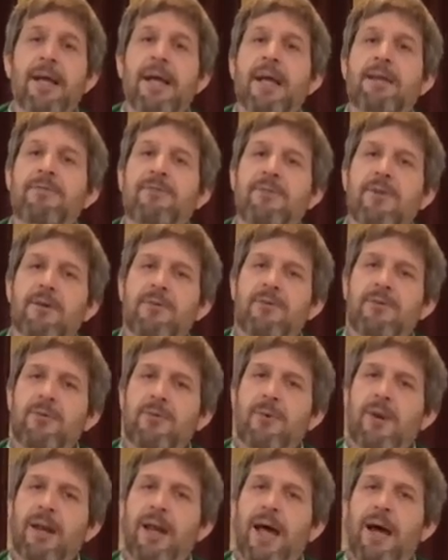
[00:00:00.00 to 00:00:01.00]
It starts to
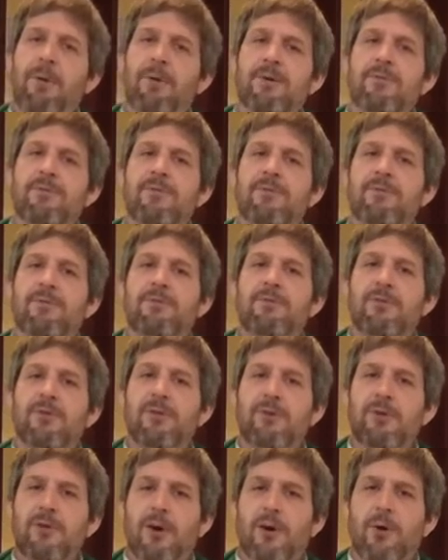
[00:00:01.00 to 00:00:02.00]
allow us
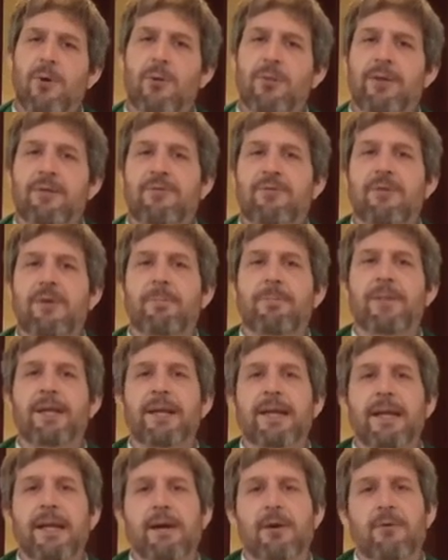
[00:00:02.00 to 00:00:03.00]
to know that something
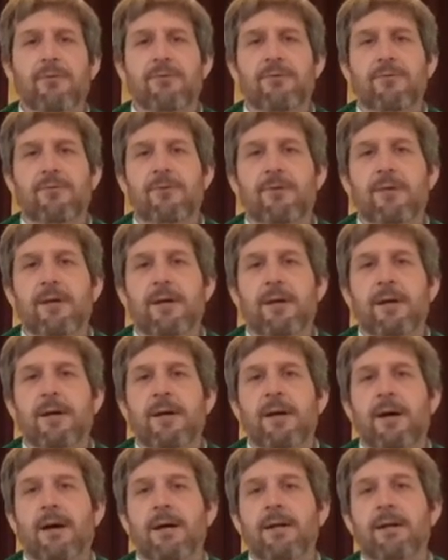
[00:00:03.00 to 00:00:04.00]
else,
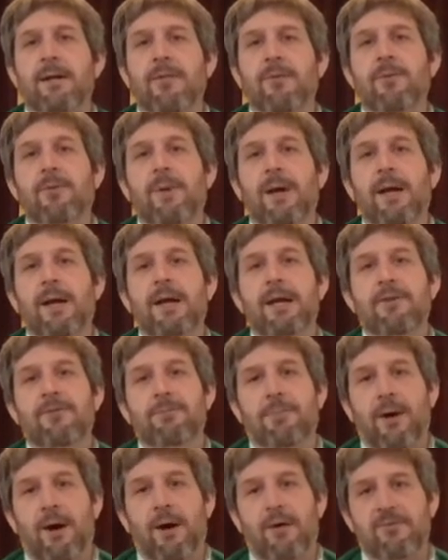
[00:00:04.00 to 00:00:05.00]
another way, is
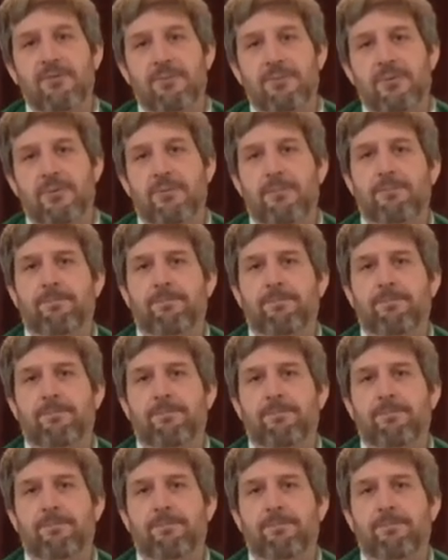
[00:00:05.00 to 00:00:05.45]
possible.